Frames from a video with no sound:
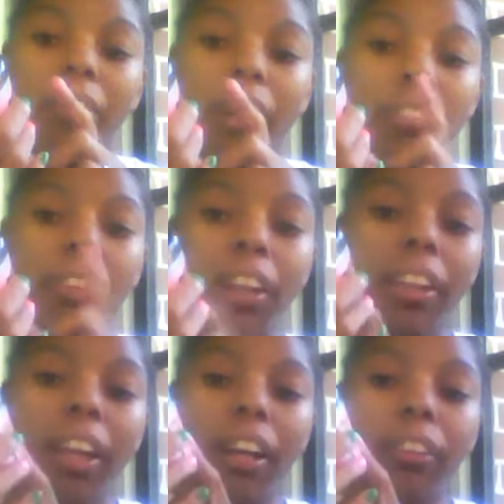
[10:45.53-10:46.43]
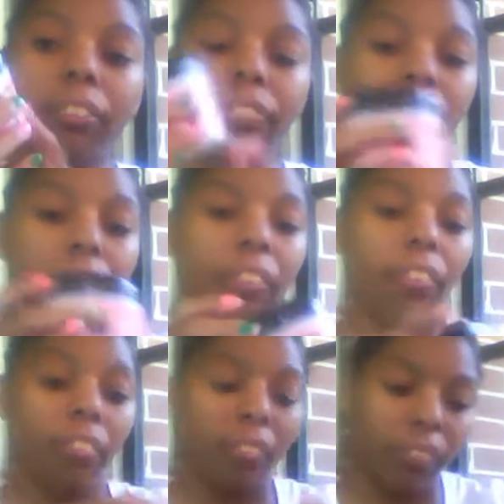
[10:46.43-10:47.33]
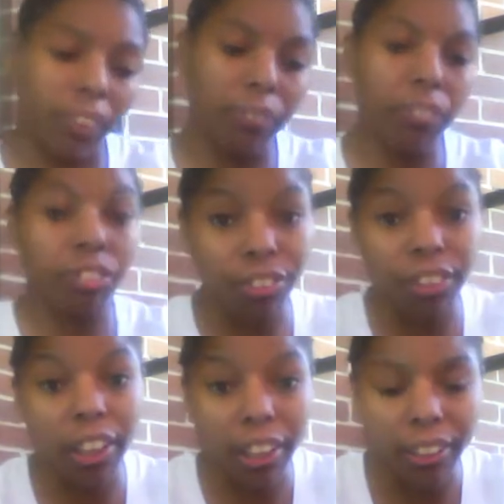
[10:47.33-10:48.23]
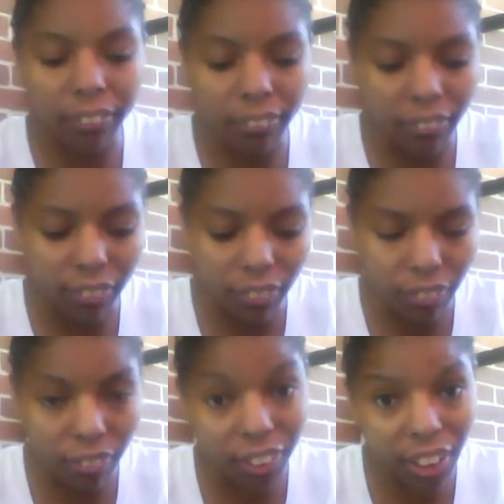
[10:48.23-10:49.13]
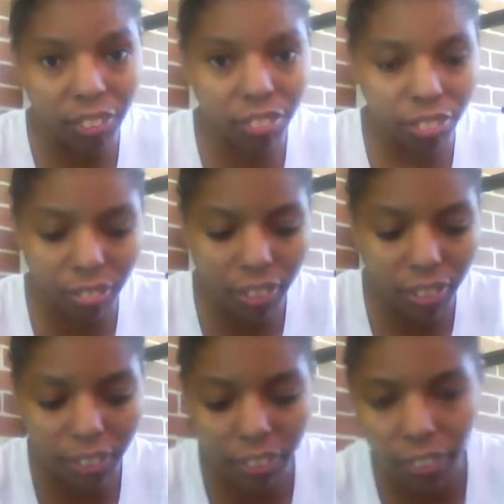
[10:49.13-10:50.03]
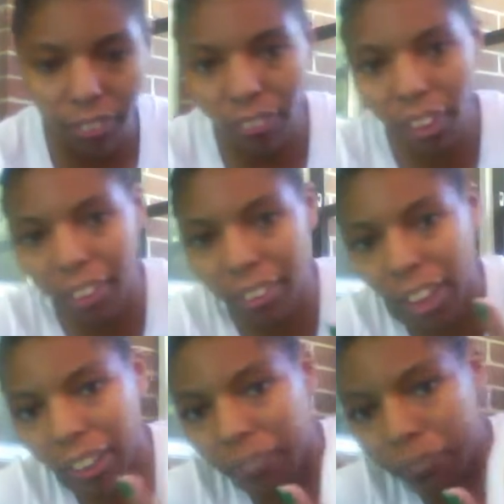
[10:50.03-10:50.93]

I started off because let me show you how it looks in case you don't know. It's kind of like a